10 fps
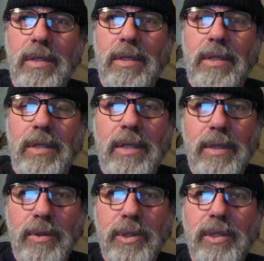The
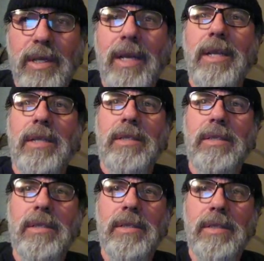legal
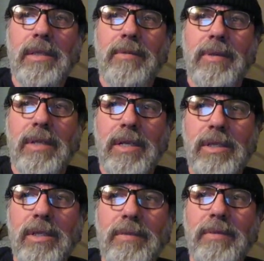status of the
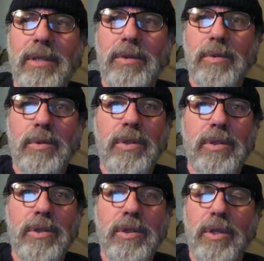nation of Israel
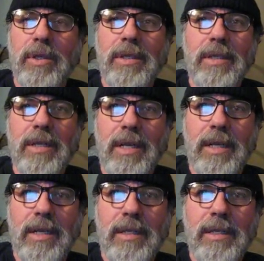concerning the
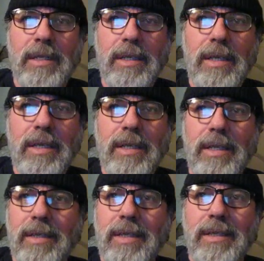land,
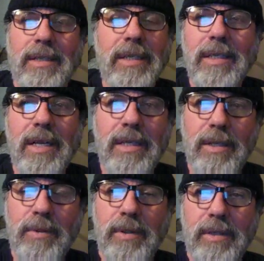that they did not
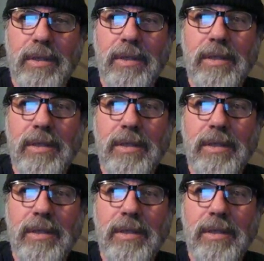own it,